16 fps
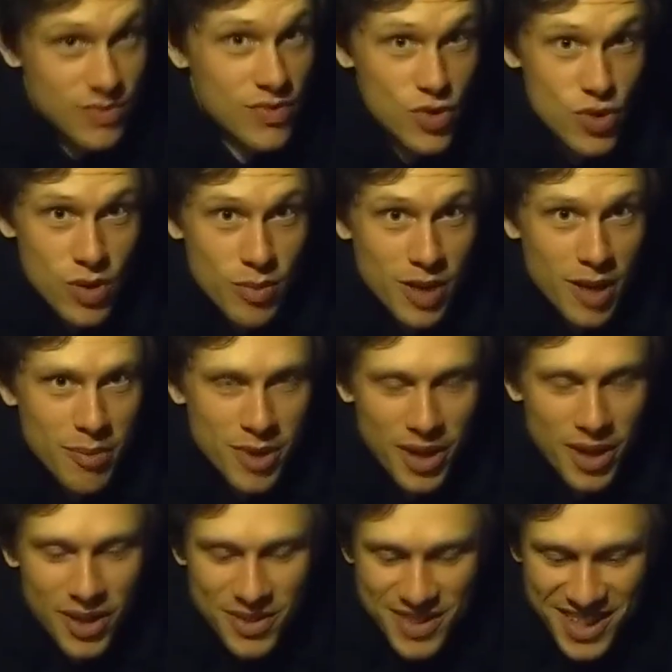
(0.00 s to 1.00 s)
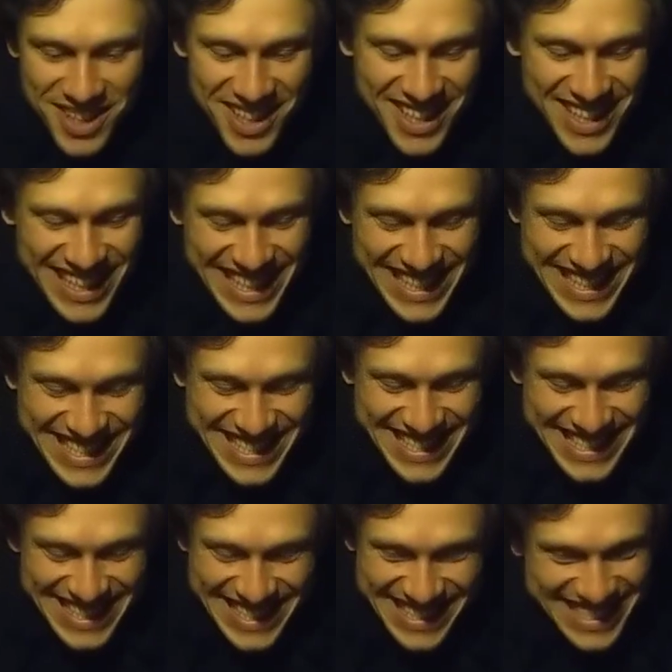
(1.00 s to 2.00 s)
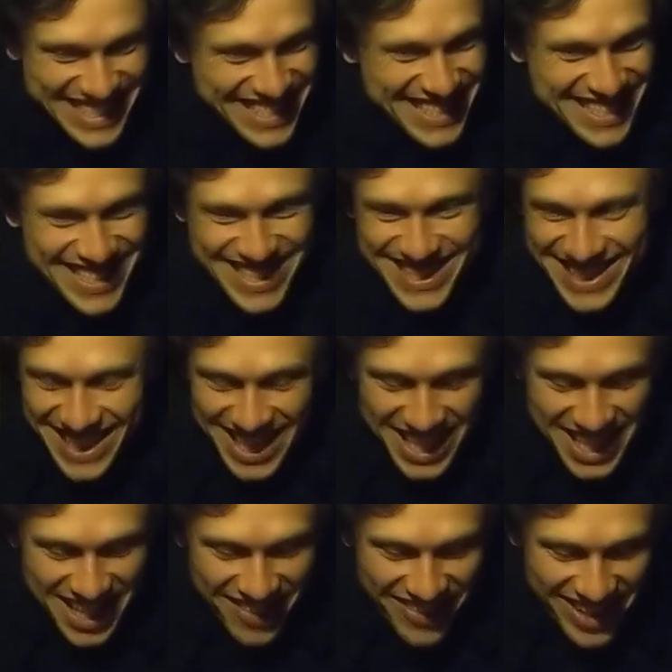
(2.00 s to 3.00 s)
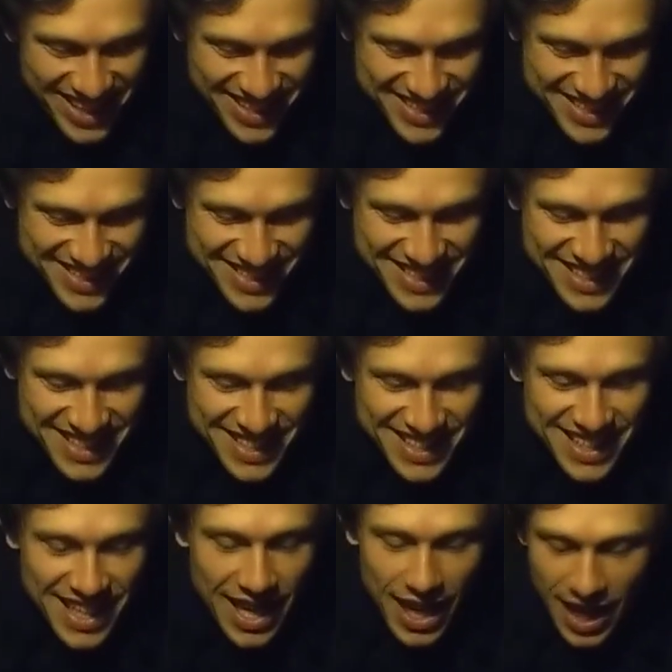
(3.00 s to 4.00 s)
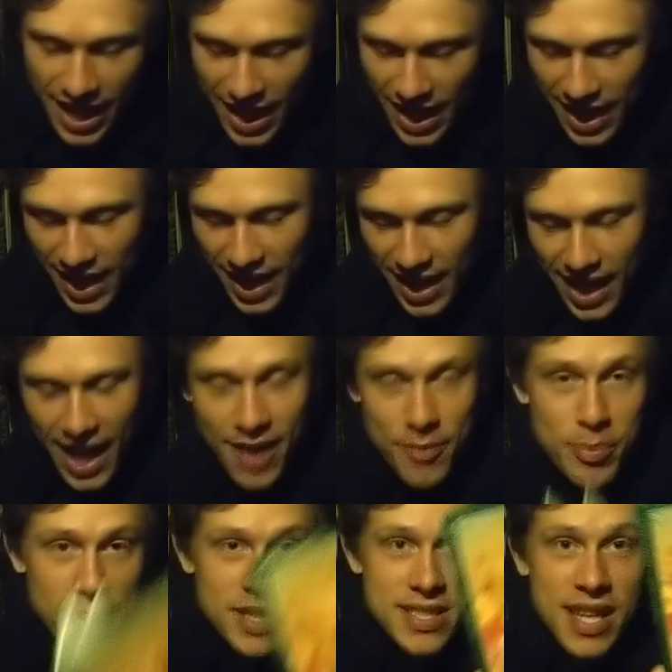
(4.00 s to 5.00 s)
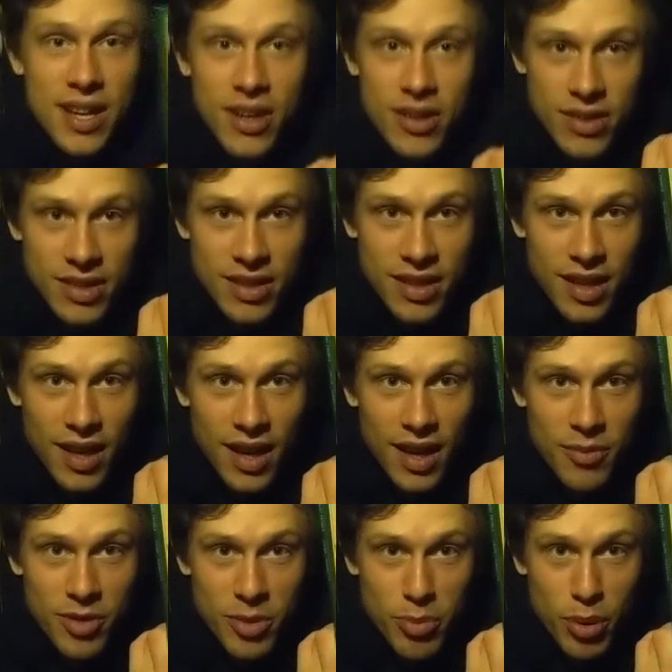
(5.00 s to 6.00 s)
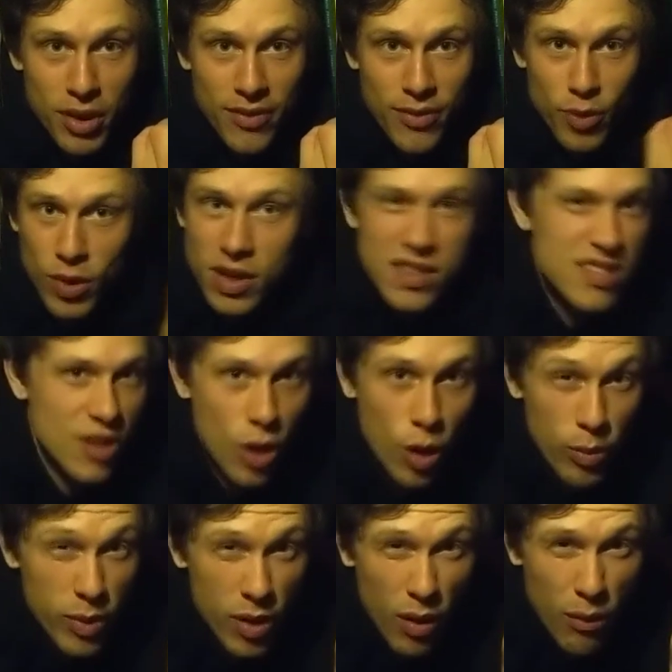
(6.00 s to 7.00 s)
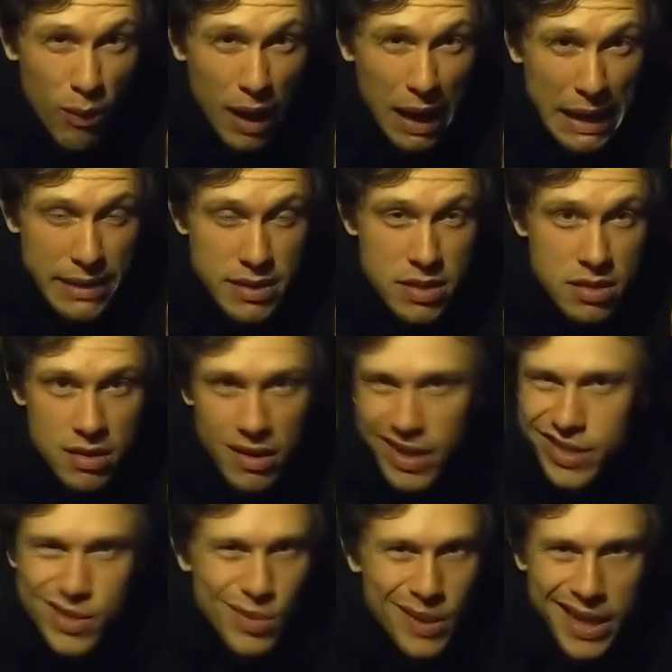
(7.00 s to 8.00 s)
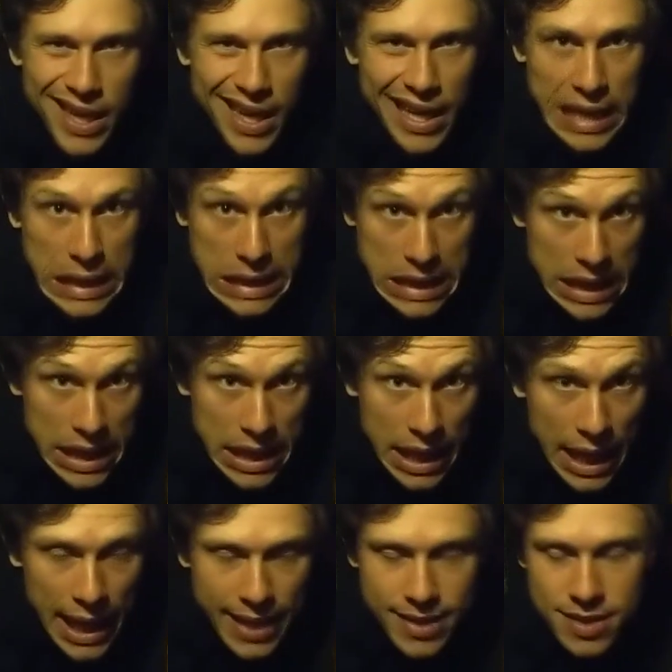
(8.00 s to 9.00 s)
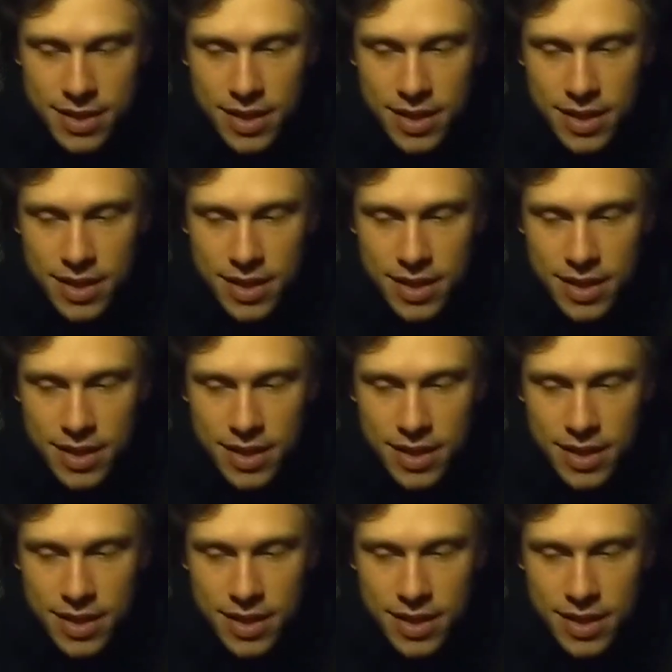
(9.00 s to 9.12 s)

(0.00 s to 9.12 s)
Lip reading: Shrimp gumbo. There it is. Love it. I picked out the book for us. I hope you don't mind. I just went ahead and did that.